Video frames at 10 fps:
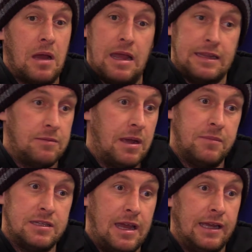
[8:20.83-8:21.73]
I did make
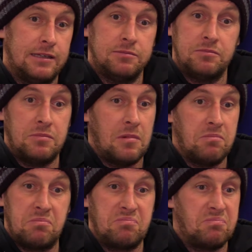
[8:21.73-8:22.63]
mistakes, but
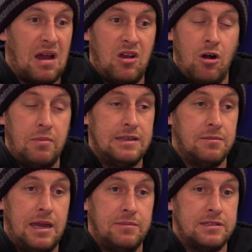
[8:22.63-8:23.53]
by all means I
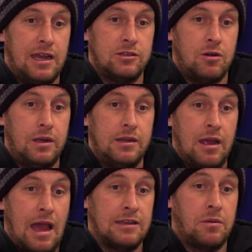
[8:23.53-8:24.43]
made mistakes going
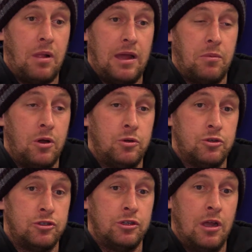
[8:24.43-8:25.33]
as a player, but who
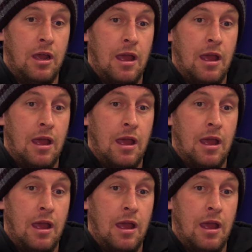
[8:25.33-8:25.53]
doesn't?